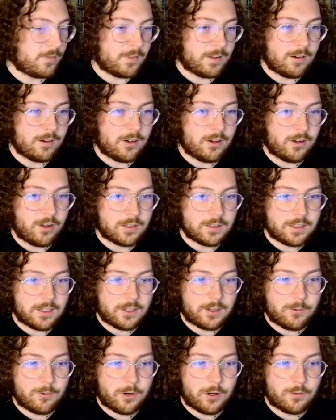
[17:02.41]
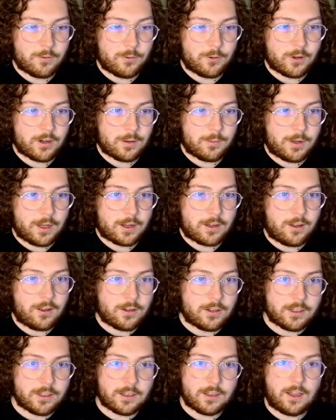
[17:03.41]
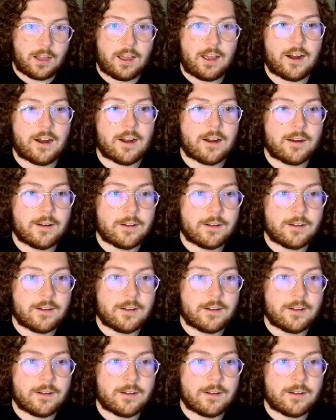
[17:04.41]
I don't know. I'll take your word for it. I'm not calling you a liar.